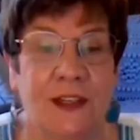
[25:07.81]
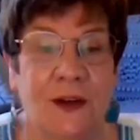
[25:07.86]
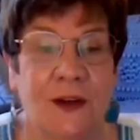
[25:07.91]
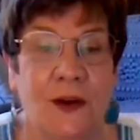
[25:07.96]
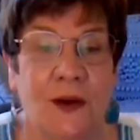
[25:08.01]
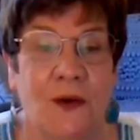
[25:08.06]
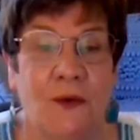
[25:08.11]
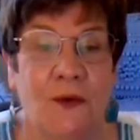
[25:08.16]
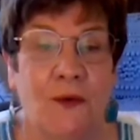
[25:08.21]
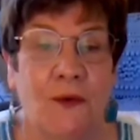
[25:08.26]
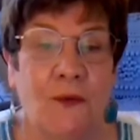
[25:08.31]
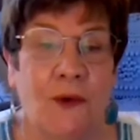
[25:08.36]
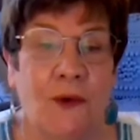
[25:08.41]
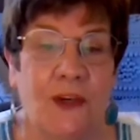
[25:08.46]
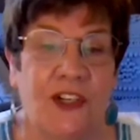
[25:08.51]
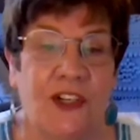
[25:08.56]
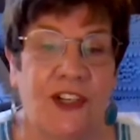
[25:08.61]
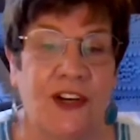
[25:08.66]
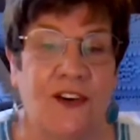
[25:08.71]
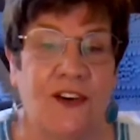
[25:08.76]
We share
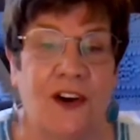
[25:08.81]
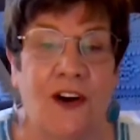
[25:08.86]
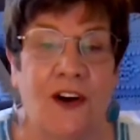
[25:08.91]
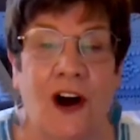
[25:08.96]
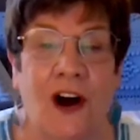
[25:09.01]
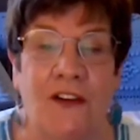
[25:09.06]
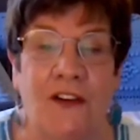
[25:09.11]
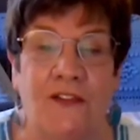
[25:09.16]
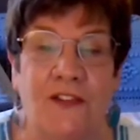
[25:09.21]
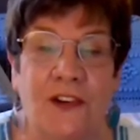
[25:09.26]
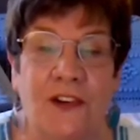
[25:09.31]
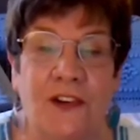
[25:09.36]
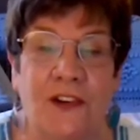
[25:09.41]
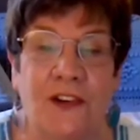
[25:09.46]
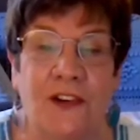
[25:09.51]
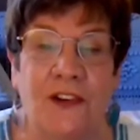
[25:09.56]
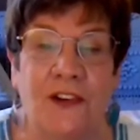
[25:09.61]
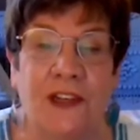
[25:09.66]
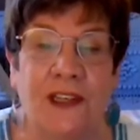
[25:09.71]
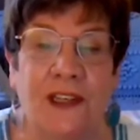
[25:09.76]
our offering.
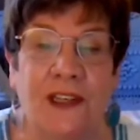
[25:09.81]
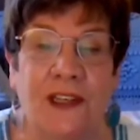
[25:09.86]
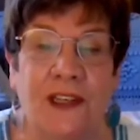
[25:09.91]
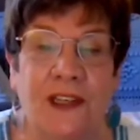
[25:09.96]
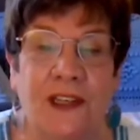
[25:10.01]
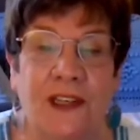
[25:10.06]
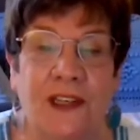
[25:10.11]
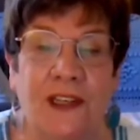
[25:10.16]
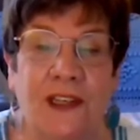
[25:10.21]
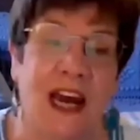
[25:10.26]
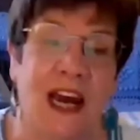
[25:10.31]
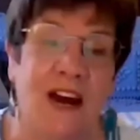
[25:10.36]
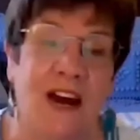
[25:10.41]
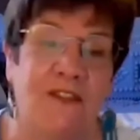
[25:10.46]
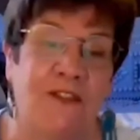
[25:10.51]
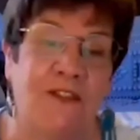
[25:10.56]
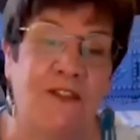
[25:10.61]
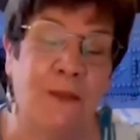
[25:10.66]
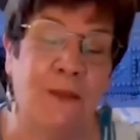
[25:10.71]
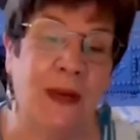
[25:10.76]
We use the
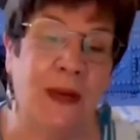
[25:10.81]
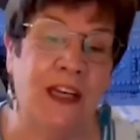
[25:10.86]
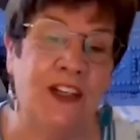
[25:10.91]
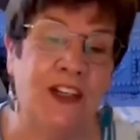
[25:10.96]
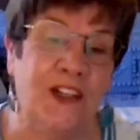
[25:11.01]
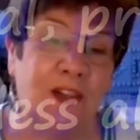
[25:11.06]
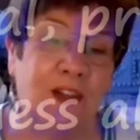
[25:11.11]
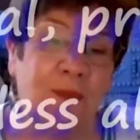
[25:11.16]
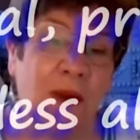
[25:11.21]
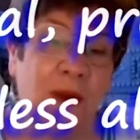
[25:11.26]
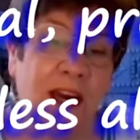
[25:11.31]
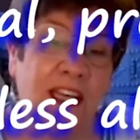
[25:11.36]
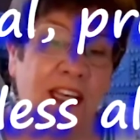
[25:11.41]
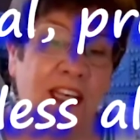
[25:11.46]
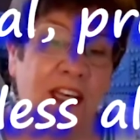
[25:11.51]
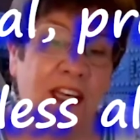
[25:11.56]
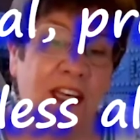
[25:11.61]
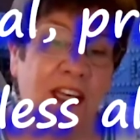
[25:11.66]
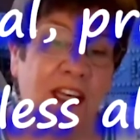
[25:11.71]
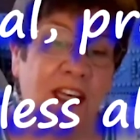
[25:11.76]
affirmation, my
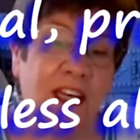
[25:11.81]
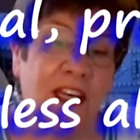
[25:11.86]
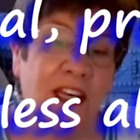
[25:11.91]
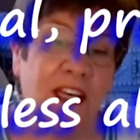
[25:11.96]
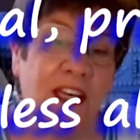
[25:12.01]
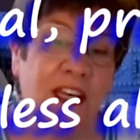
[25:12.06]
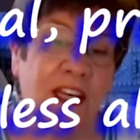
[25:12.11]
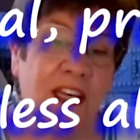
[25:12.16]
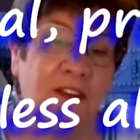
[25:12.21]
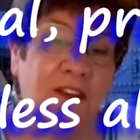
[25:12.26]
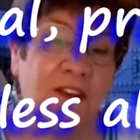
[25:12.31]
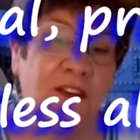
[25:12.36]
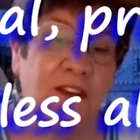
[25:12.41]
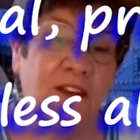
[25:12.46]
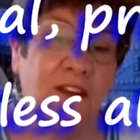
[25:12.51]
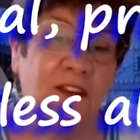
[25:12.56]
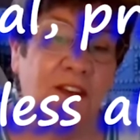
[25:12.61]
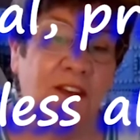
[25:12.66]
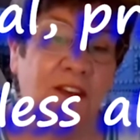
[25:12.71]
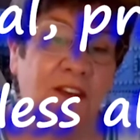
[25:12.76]
gift goes
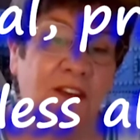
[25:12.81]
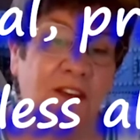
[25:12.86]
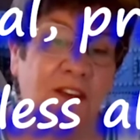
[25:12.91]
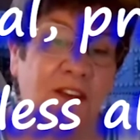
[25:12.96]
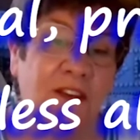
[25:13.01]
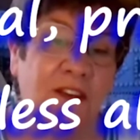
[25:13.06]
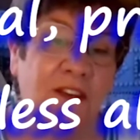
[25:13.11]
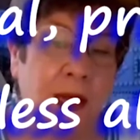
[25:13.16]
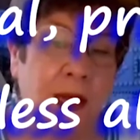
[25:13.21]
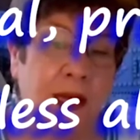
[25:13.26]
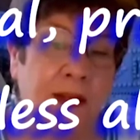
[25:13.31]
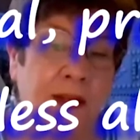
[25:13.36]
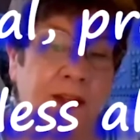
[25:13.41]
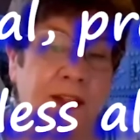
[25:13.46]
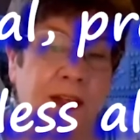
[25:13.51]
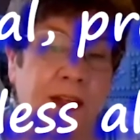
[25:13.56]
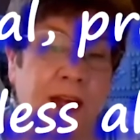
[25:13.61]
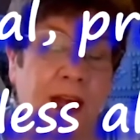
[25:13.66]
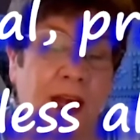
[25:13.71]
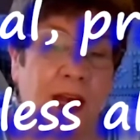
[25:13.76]
forth to bless
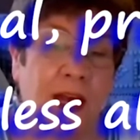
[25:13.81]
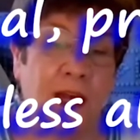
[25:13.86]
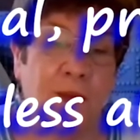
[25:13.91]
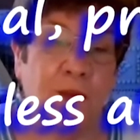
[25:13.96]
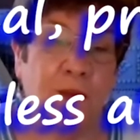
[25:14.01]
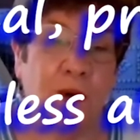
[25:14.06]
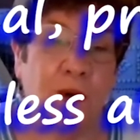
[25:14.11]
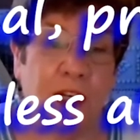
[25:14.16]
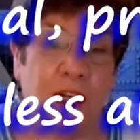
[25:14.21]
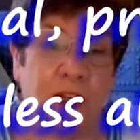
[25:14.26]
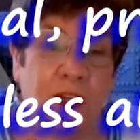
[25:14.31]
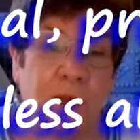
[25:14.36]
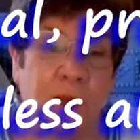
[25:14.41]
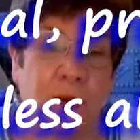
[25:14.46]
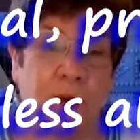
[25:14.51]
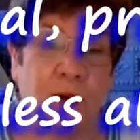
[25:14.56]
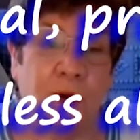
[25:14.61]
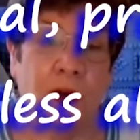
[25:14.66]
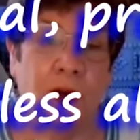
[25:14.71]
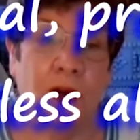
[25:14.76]
and
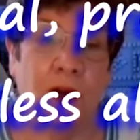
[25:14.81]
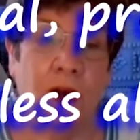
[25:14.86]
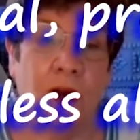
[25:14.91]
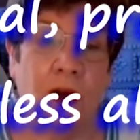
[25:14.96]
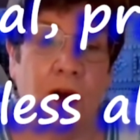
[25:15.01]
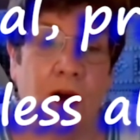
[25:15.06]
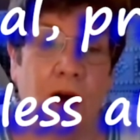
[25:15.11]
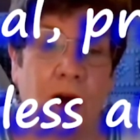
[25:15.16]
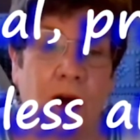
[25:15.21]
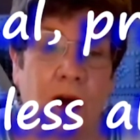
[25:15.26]
prosper. All